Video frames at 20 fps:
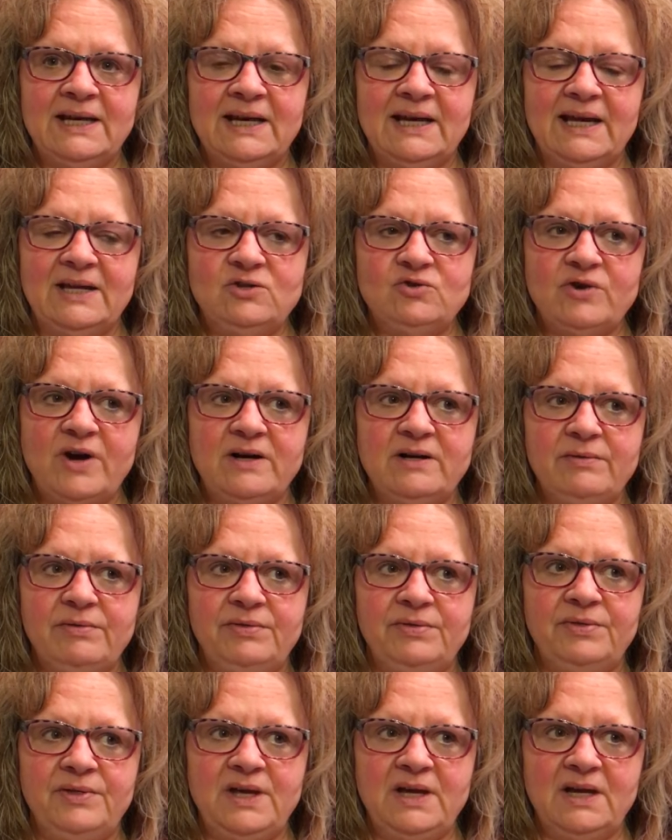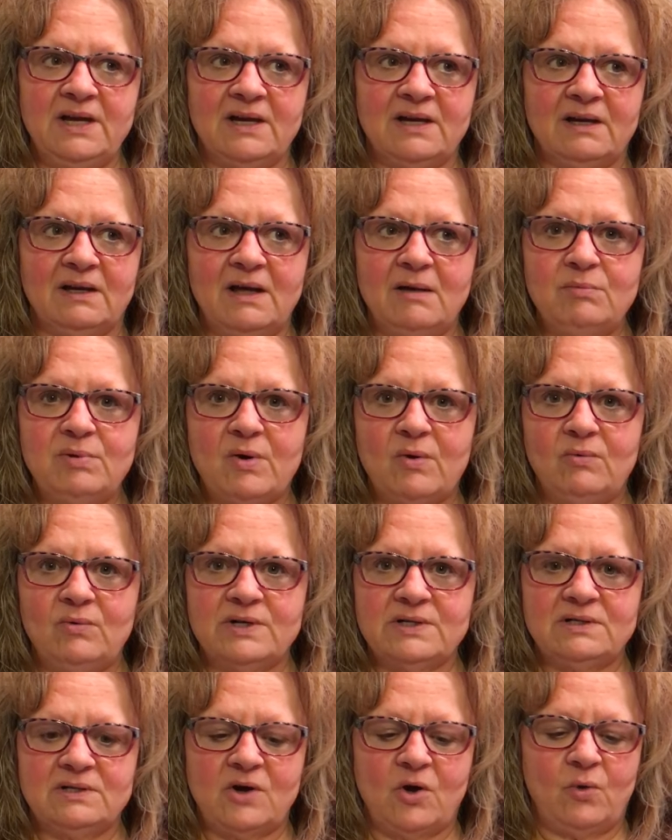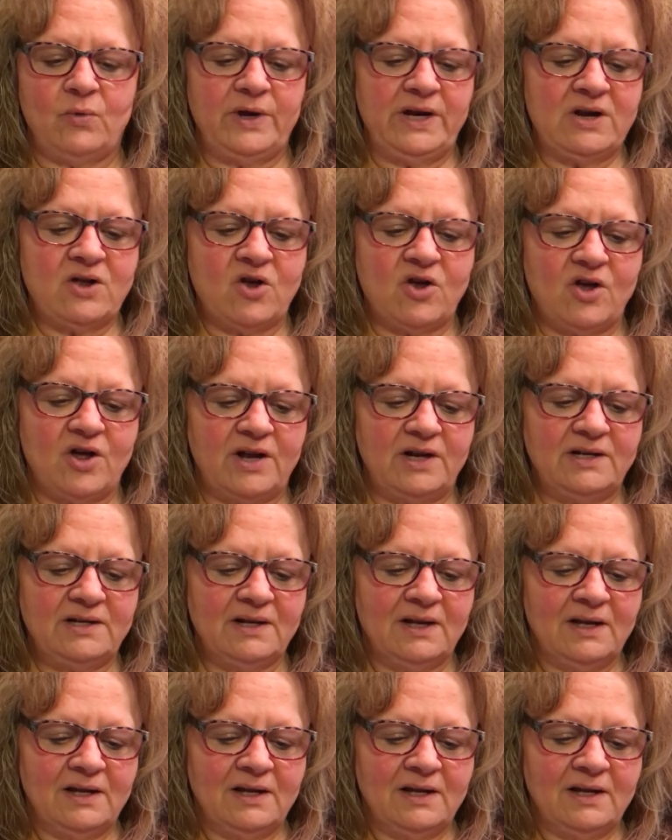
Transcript: and try to think about what's going on.